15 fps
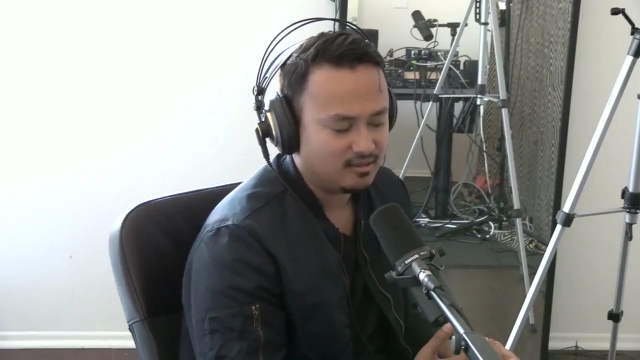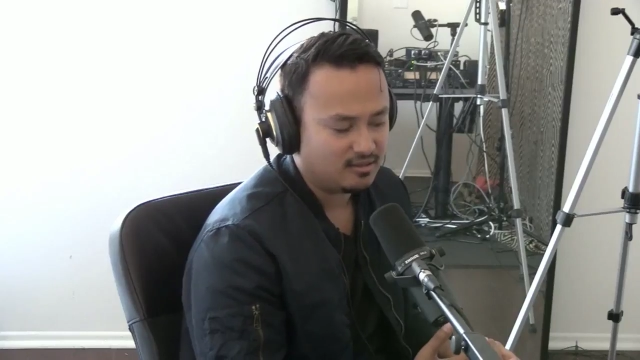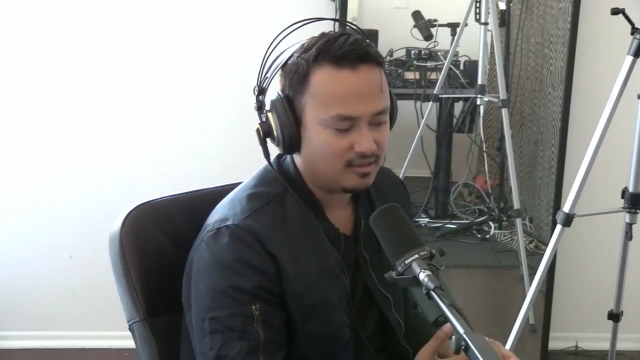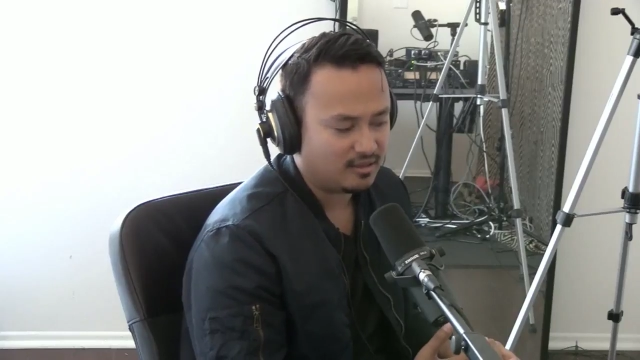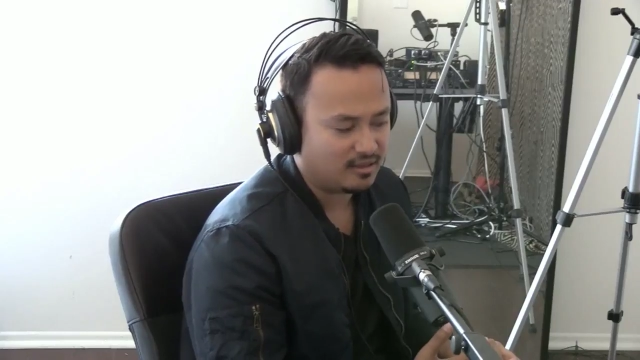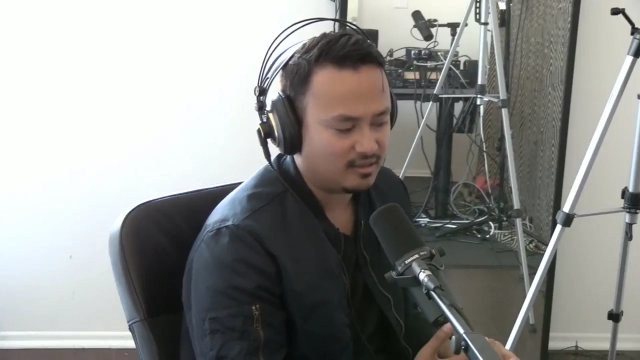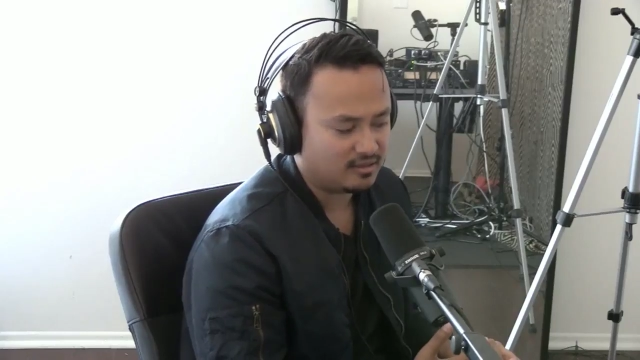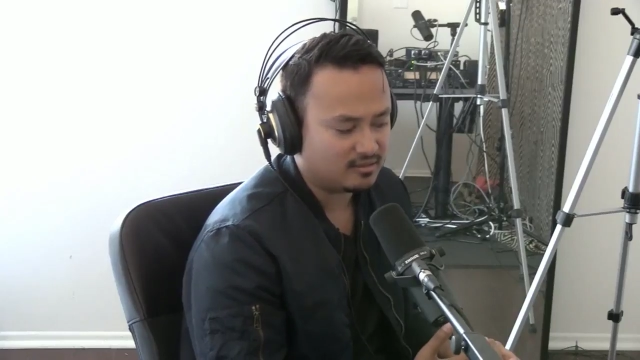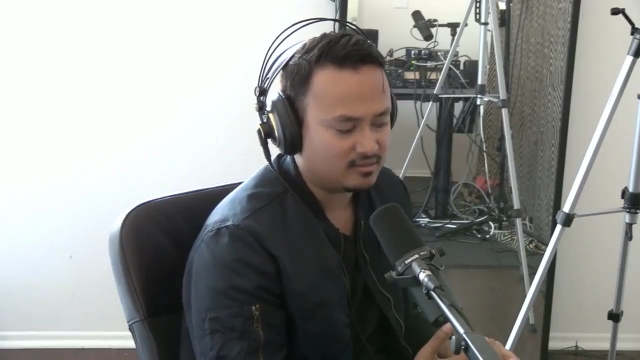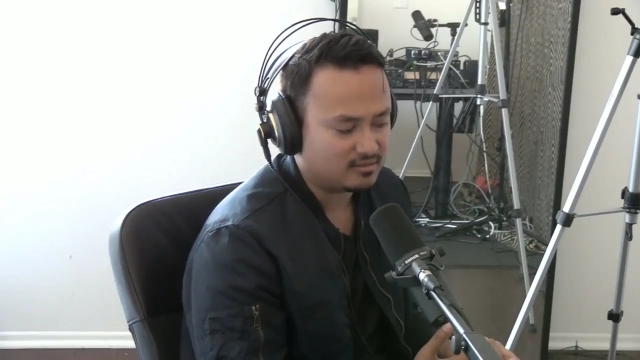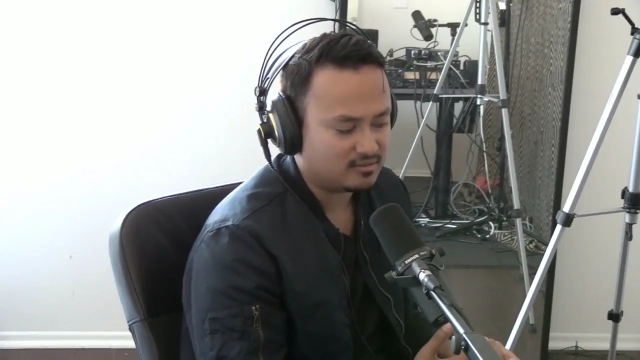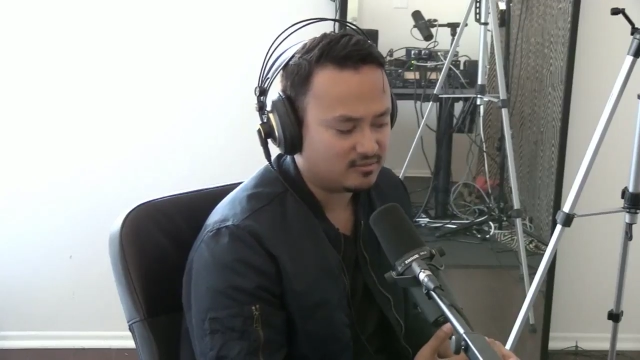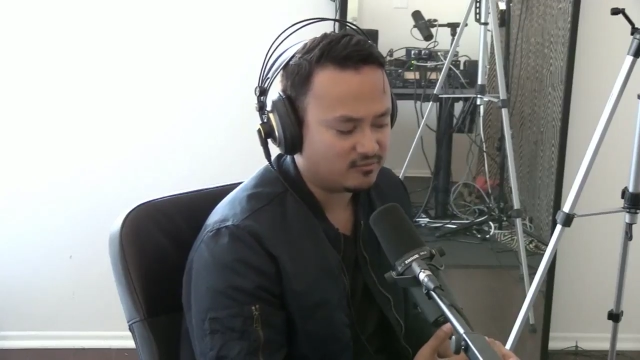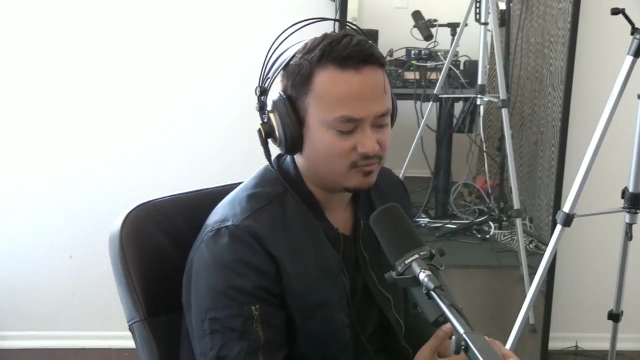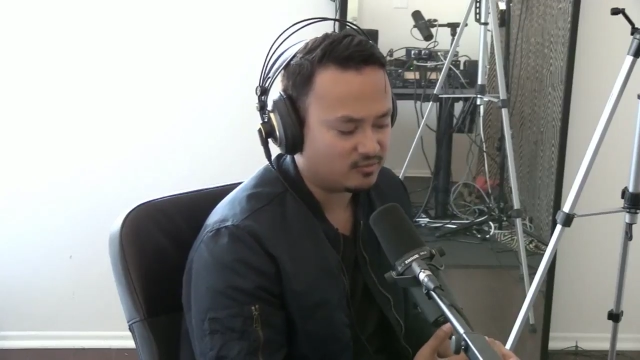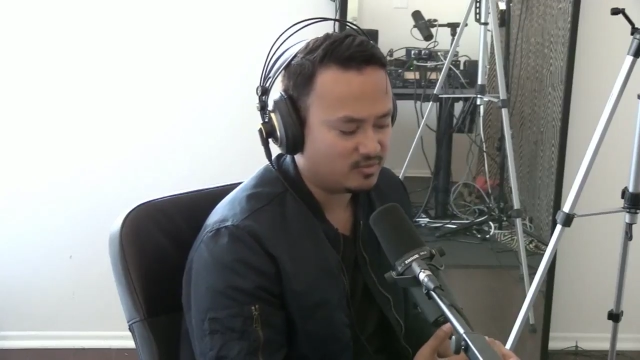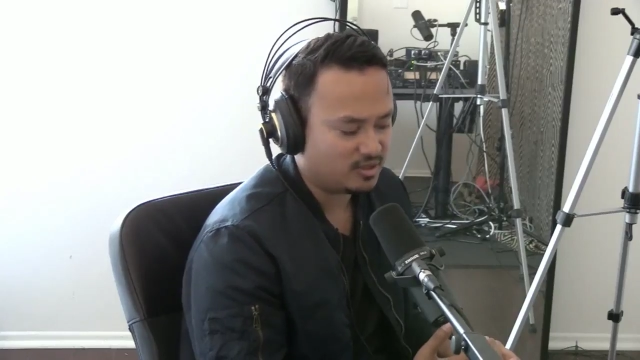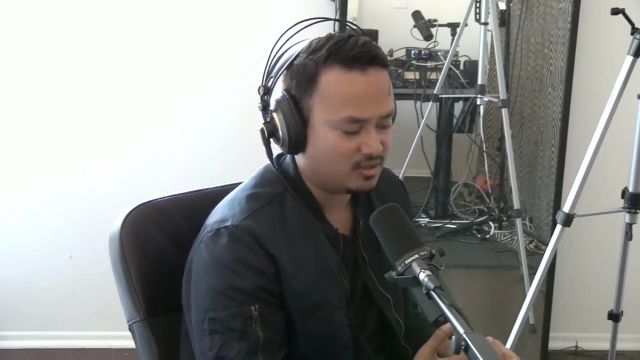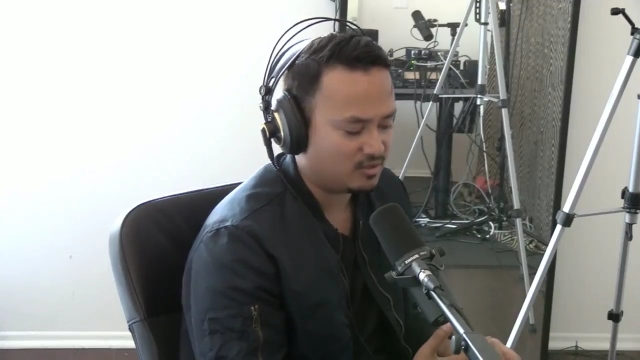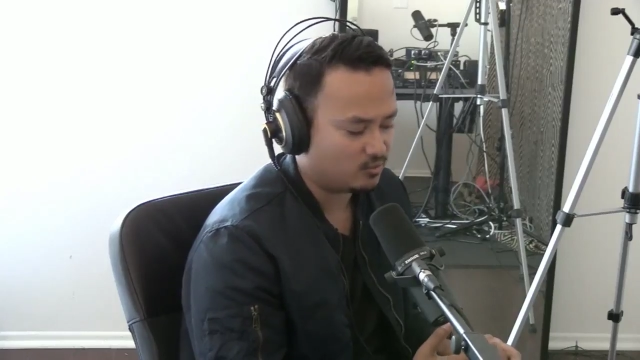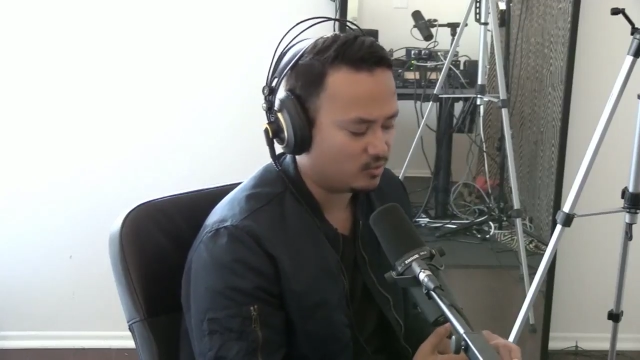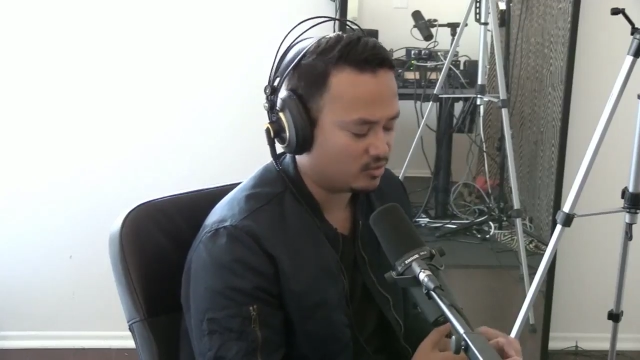And for
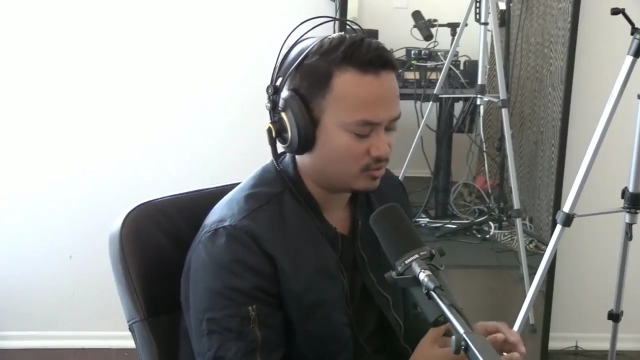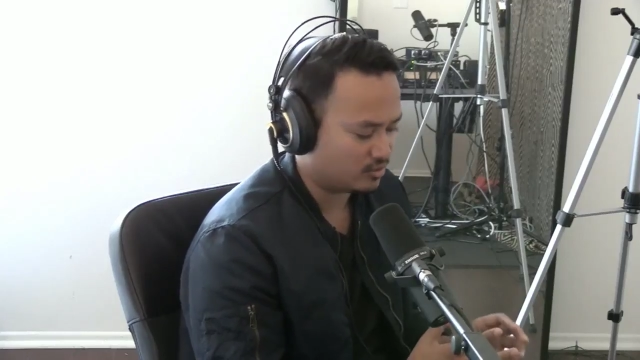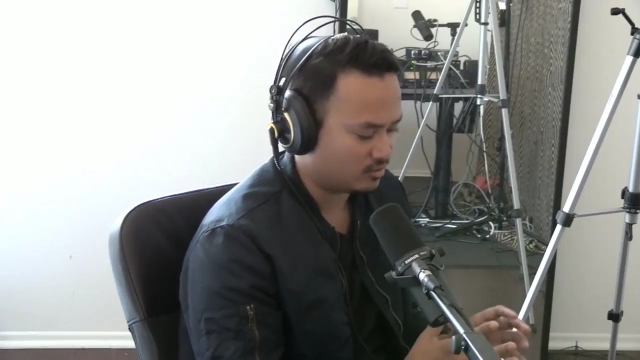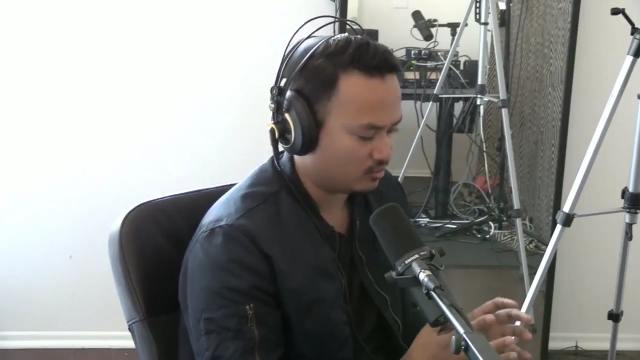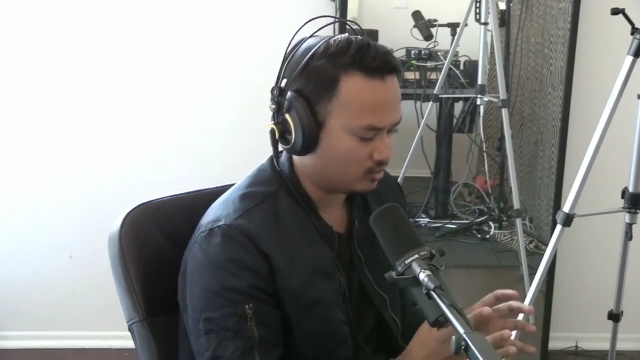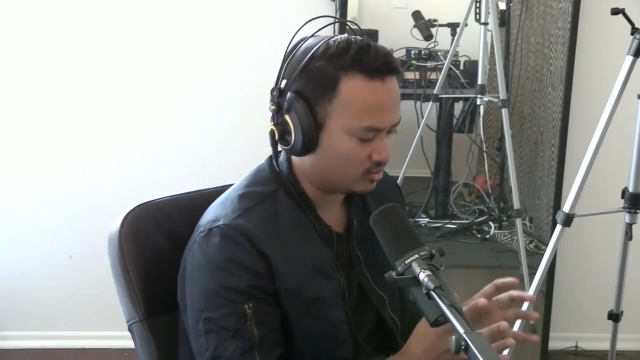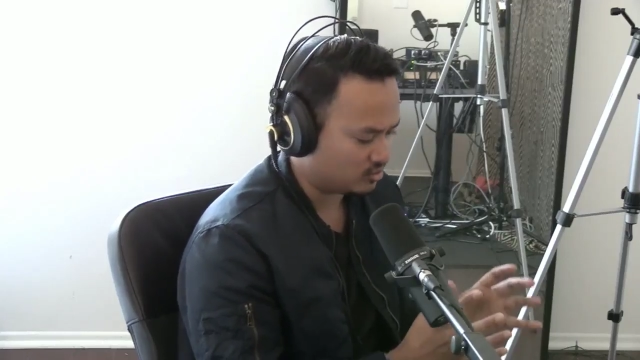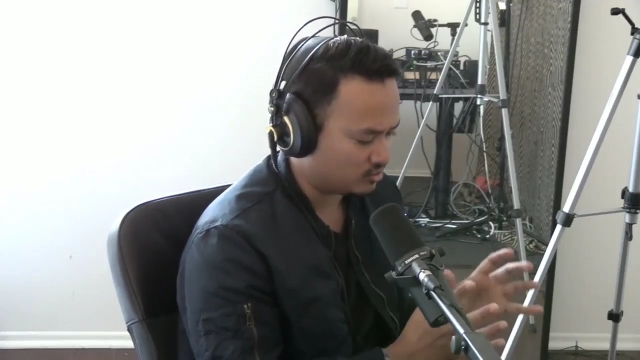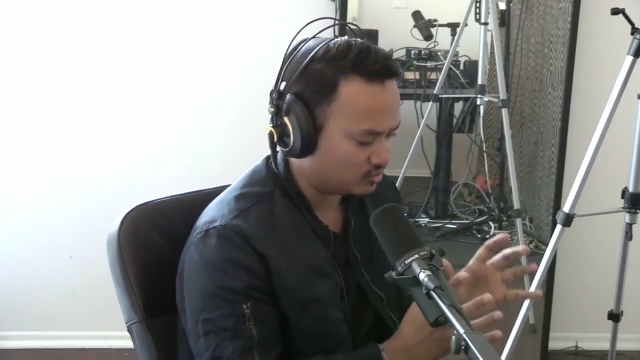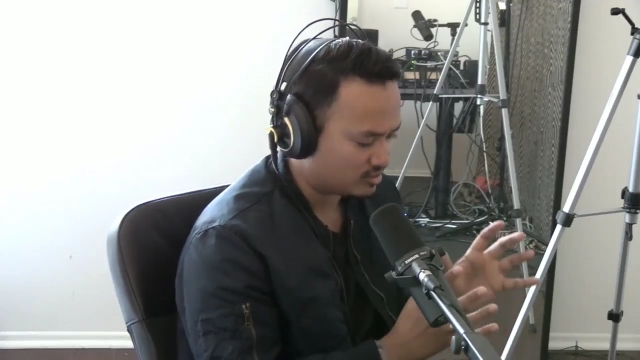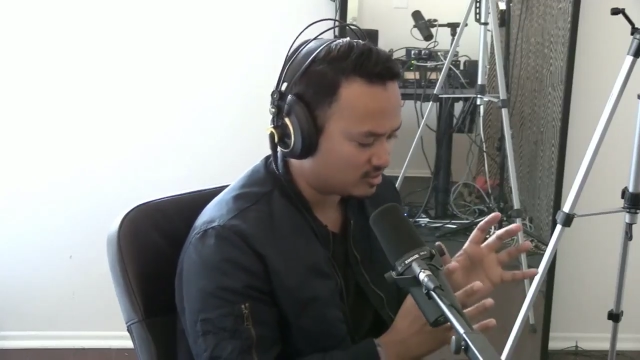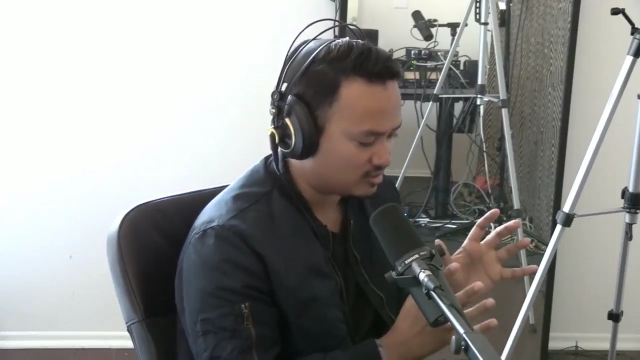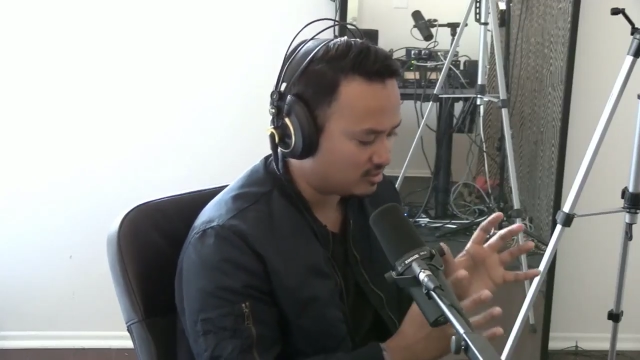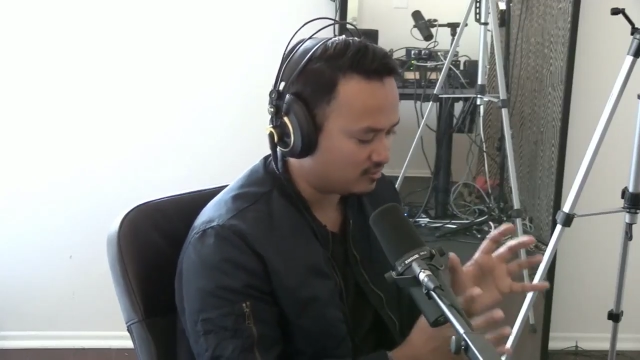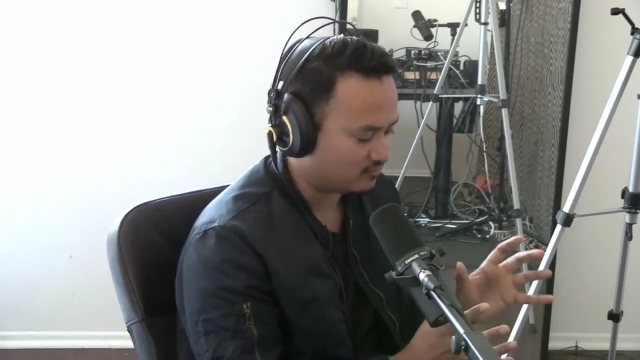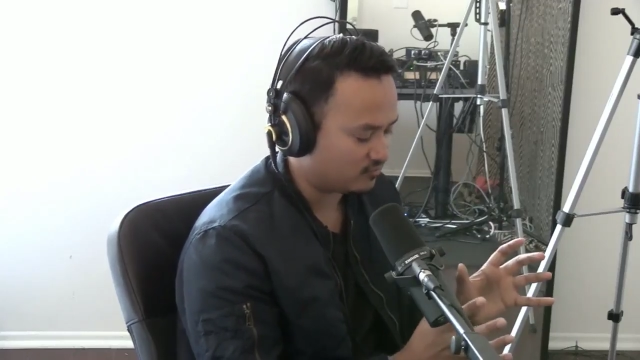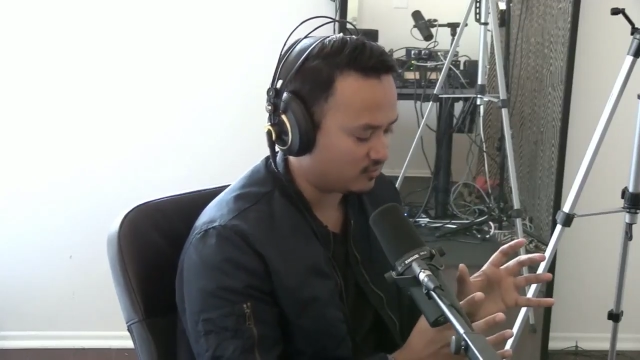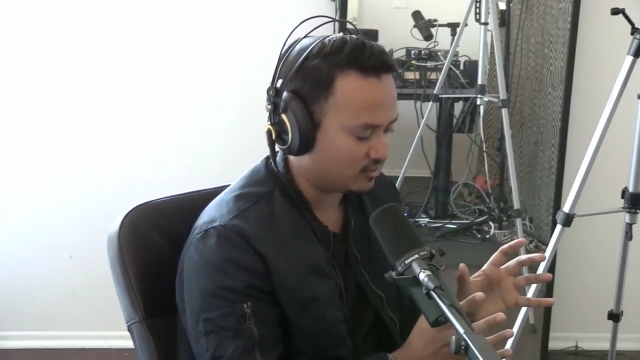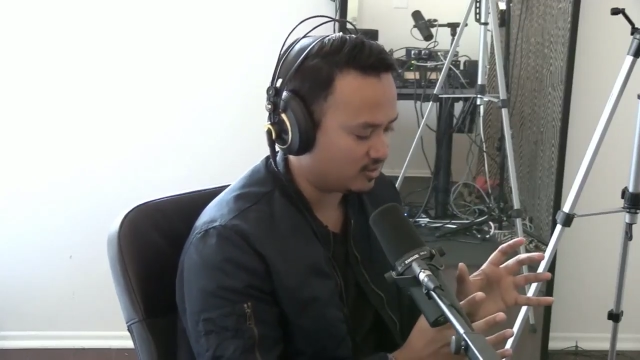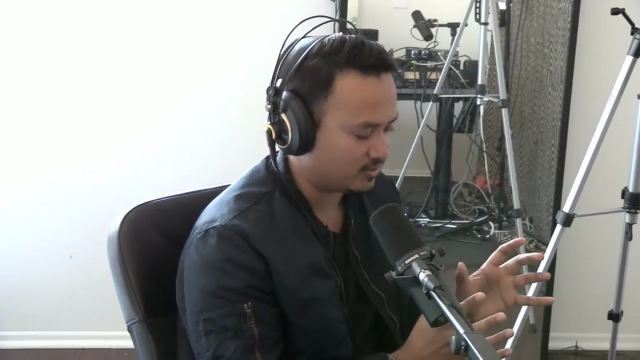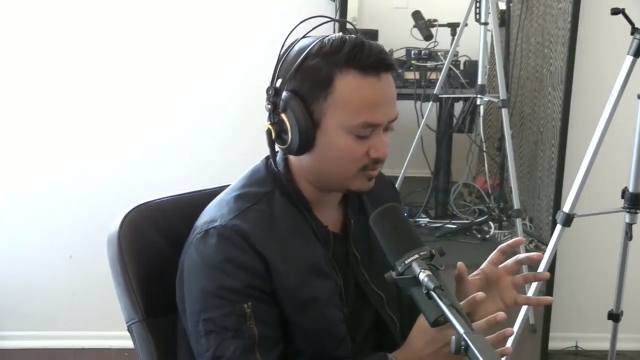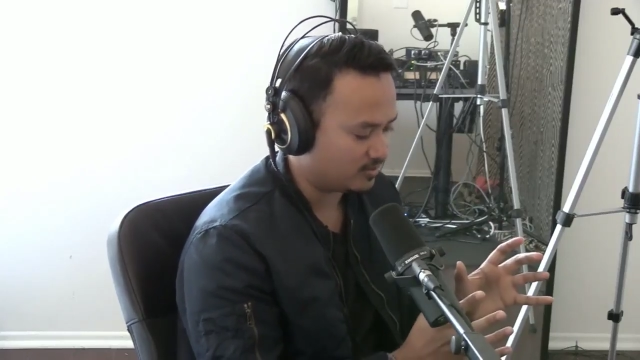me, when you're when you're doing a
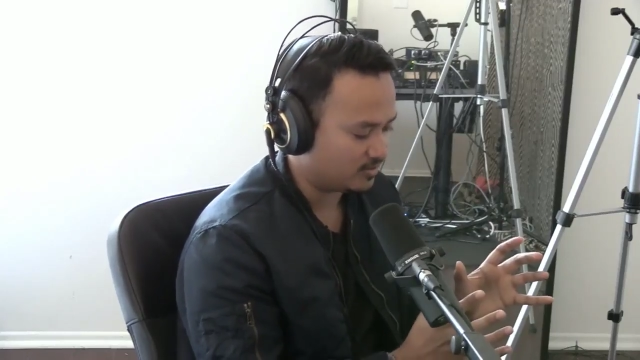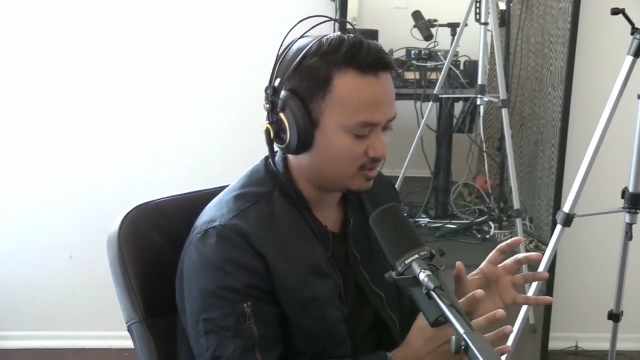keyframe,